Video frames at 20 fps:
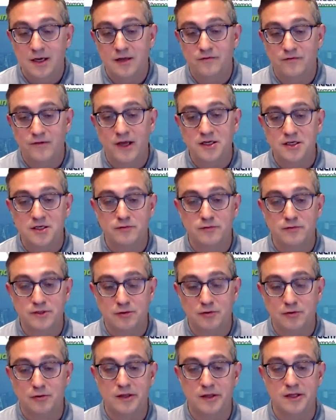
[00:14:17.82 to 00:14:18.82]
Inflation was
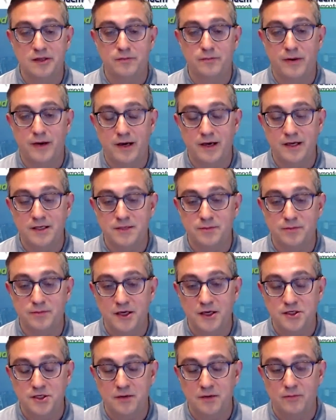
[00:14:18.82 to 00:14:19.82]
caused by
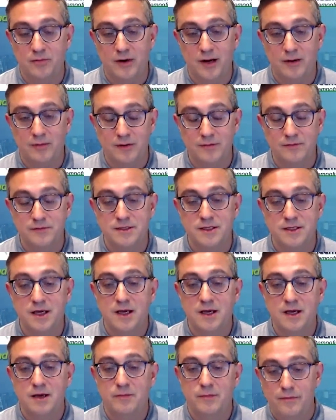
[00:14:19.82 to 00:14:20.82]
supply chain problems,
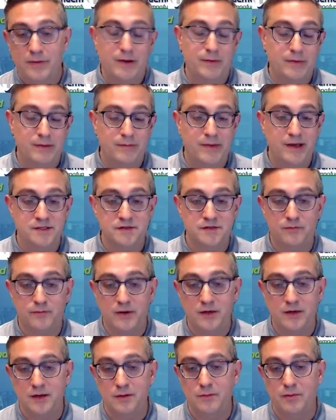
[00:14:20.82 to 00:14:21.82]
by the massive
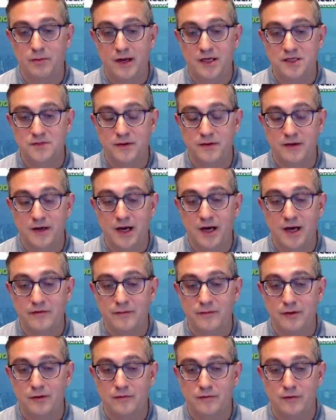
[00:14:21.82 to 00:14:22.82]
printing press by the
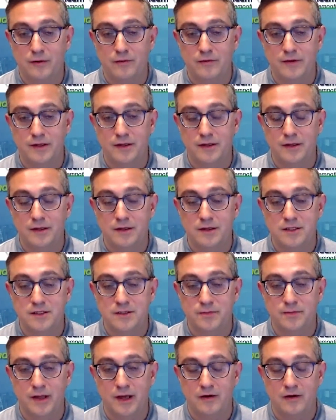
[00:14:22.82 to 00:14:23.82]
government of all the, the
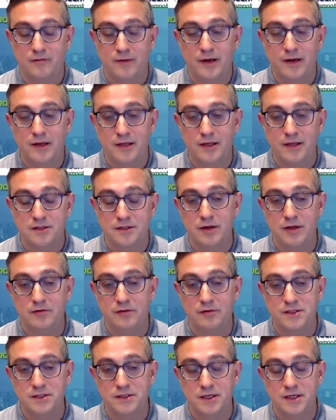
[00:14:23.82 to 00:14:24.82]
supply of money
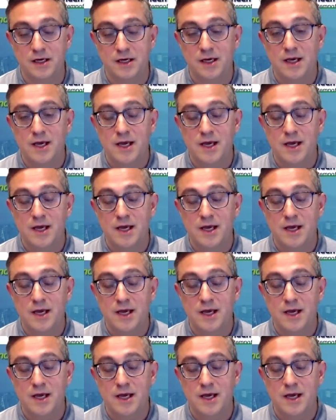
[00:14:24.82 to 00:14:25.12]
increasing.